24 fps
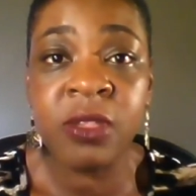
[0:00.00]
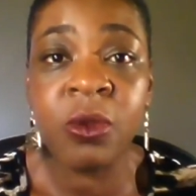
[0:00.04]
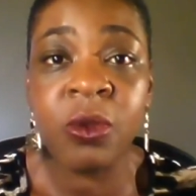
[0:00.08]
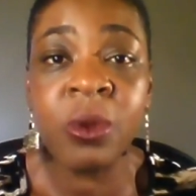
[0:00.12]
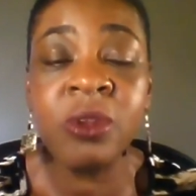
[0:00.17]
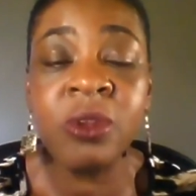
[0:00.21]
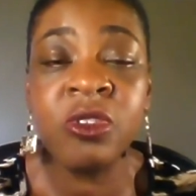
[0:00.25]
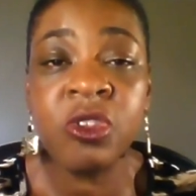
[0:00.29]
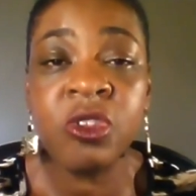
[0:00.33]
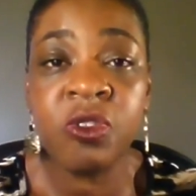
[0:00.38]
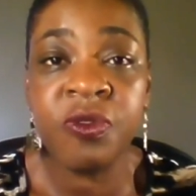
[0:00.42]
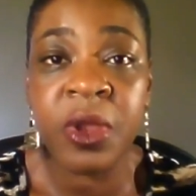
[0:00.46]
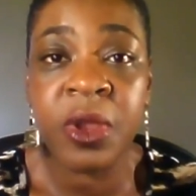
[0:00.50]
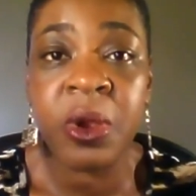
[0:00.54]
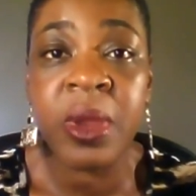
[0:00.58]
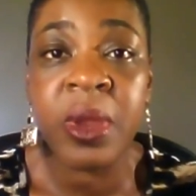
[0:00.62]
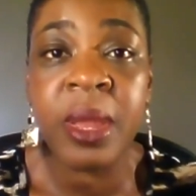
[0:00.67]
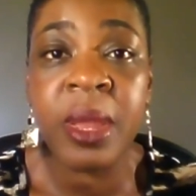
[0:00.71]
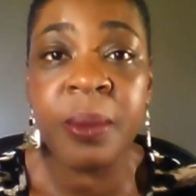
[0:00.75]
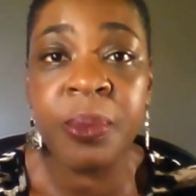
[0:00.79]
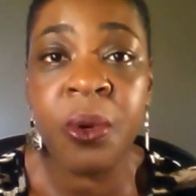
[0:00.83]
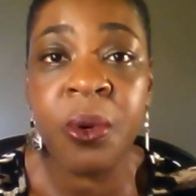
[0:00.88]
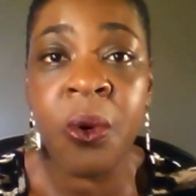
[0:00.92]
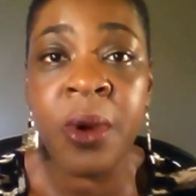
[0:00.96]
So it's just
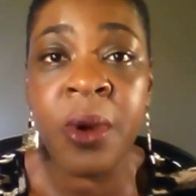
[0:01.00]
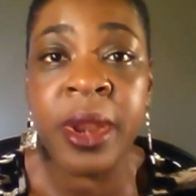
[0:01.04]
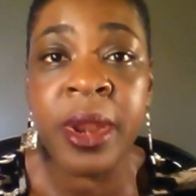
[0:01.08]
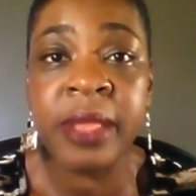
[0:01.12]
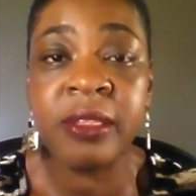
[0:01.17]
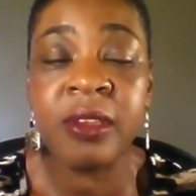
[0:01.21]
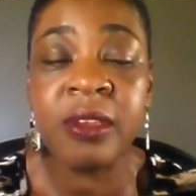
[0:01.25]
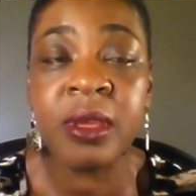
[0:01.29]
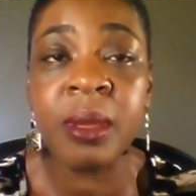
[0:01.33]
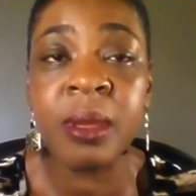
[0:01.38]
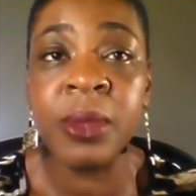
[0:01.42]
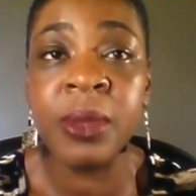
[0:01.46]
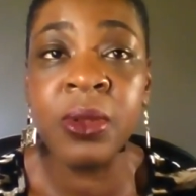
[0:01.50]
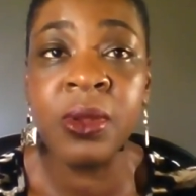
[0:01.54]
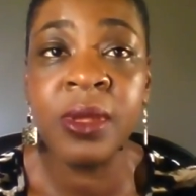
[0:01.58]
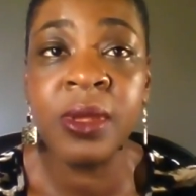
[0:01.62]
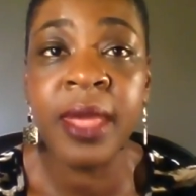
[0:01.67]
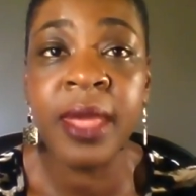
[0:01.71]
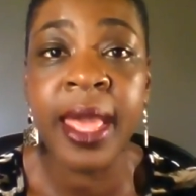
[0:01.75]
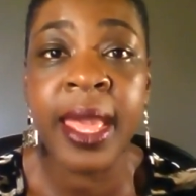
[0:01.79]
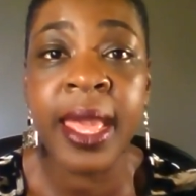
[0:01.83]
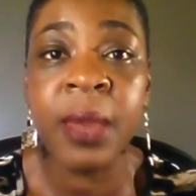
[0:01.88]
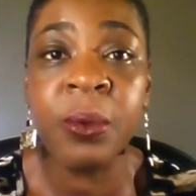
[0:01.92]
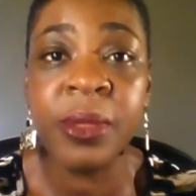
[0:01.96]
very important to
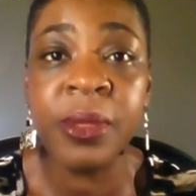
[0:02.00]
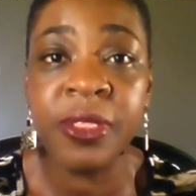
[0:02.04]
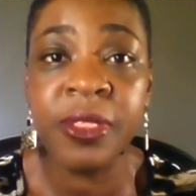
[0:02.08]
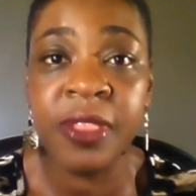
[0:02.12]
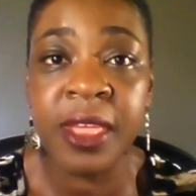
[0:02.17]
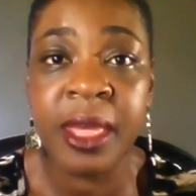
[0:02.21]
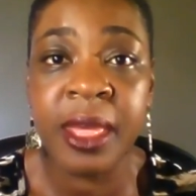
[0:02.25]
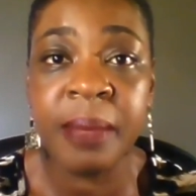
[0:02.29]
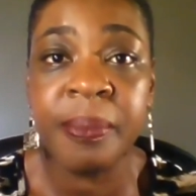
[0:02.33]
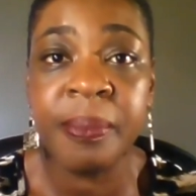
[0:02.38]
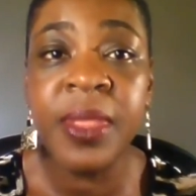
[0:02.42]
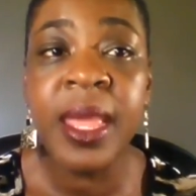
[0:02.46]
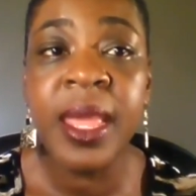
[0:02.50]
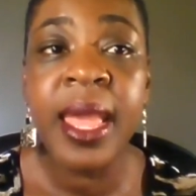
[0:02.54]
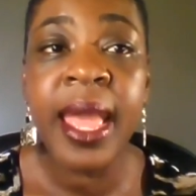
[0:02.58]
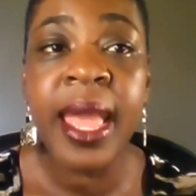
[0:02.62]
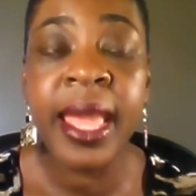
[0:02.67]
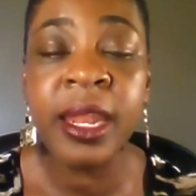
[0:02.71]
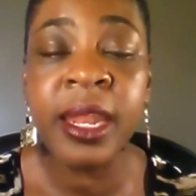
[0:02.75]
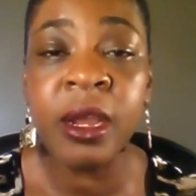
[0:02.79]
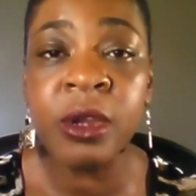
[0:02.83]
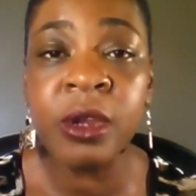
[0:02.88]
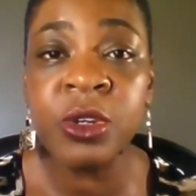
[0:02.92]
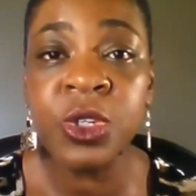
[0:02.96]
communicate with them
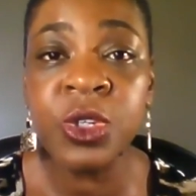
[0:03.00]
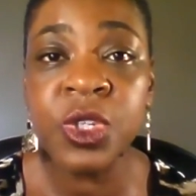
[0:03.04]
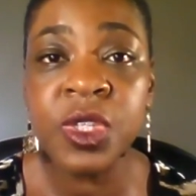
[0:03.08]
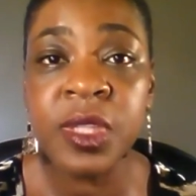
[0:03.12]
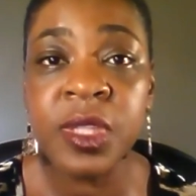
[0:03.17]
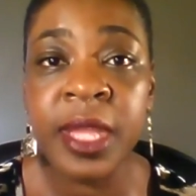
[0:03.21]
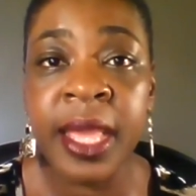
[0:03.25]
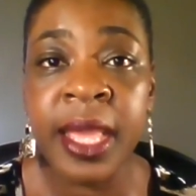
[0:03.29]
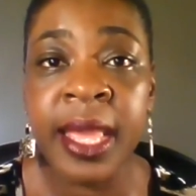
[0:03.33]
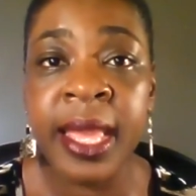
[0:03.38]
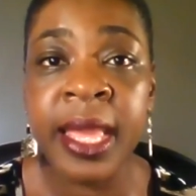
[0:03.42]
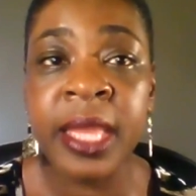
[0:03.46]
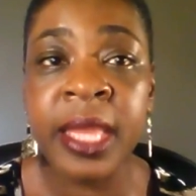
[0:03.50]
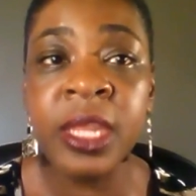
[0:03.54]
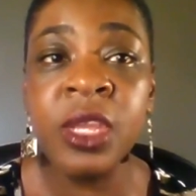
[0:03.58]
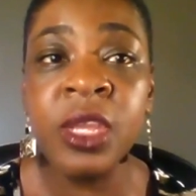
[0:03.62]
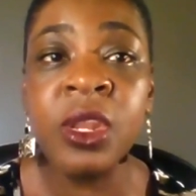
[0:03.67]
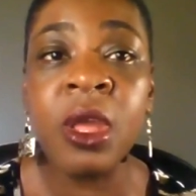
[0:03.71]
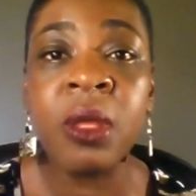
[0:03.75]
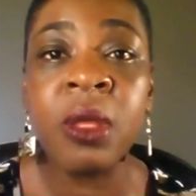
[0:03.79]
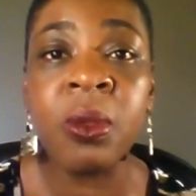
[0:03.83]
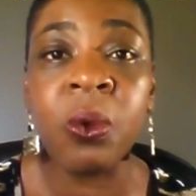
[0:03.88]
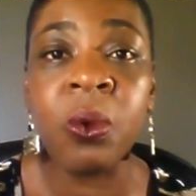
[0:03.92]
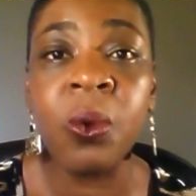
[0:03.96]
and understand,
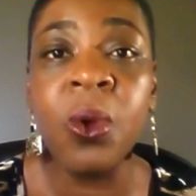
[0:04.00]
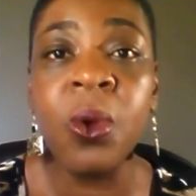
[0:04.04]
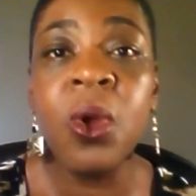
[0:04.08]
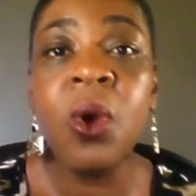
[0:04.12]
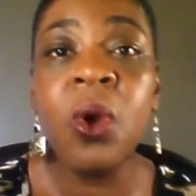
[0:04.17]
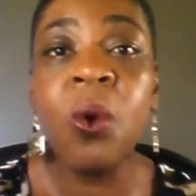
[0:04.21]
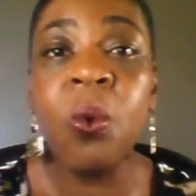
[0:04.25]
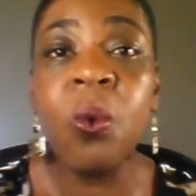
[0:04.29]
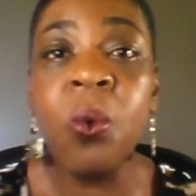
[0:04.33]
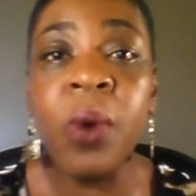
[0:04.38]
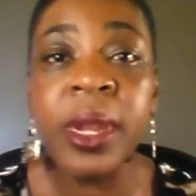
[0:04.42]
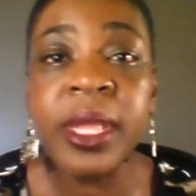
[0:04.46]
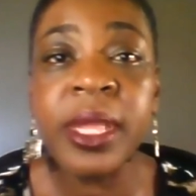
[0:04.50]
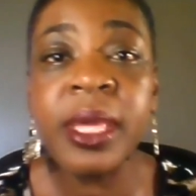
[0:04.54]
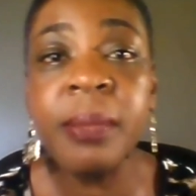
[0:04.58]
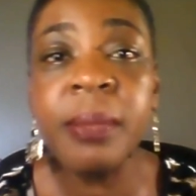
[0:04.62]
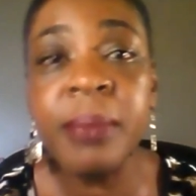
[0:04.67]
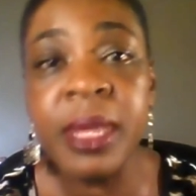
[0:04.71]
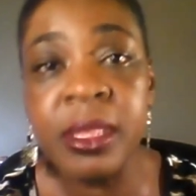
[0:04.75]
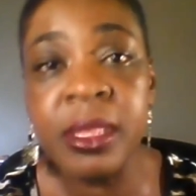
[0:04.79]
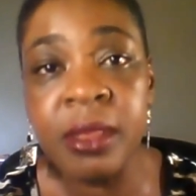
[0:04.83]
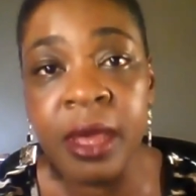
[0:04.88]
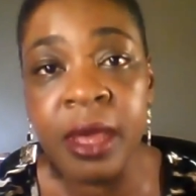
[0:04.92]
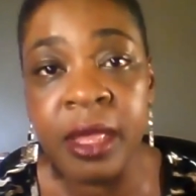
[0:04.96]
what can
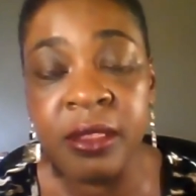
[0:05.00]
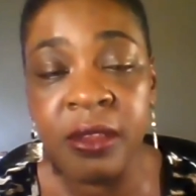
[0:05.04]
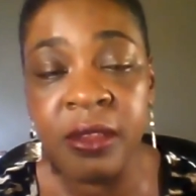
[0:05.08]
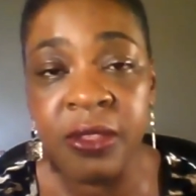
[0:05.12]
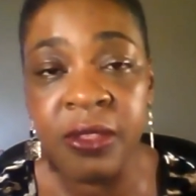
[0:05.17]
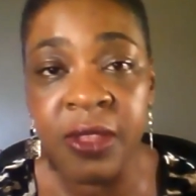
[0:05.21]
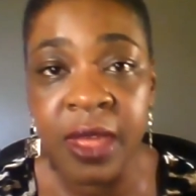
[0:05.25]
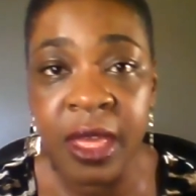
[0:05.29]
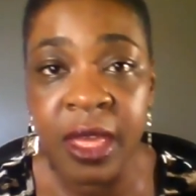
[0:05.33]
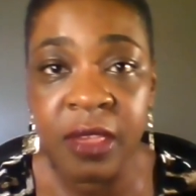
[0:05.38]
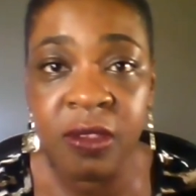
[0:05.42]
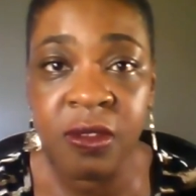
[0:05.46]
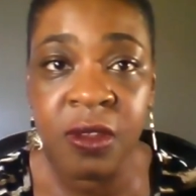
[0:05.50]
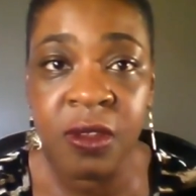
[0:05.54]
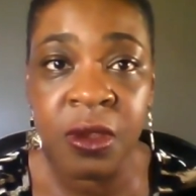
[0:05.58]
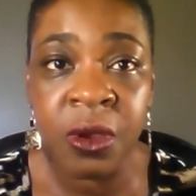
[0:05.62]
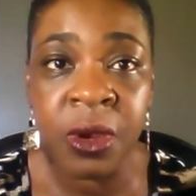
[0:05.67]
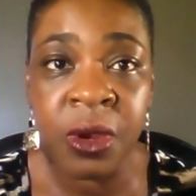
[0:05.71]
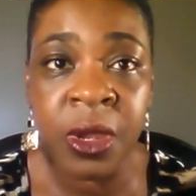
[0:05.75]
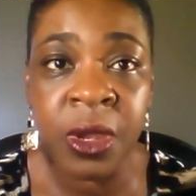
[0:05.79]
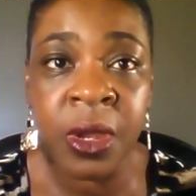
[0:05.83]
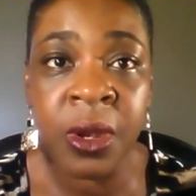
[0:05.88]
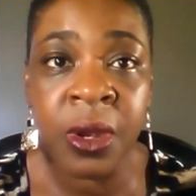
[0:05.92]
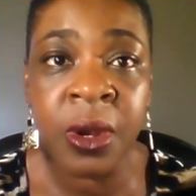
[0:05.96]
be done to the
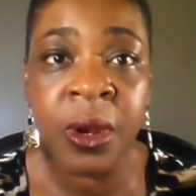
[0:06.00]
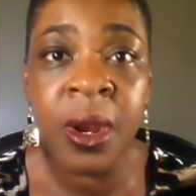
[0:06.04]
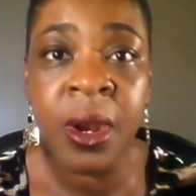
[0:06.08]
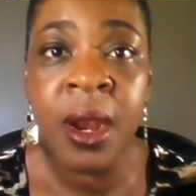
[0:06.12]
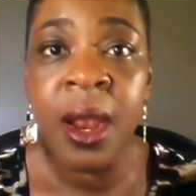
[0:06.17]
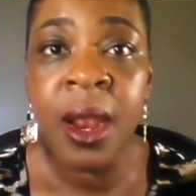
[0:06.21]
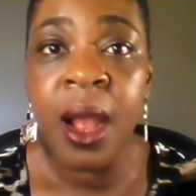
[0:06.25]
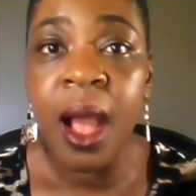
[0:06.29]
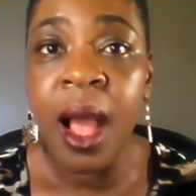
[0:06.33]
exterior,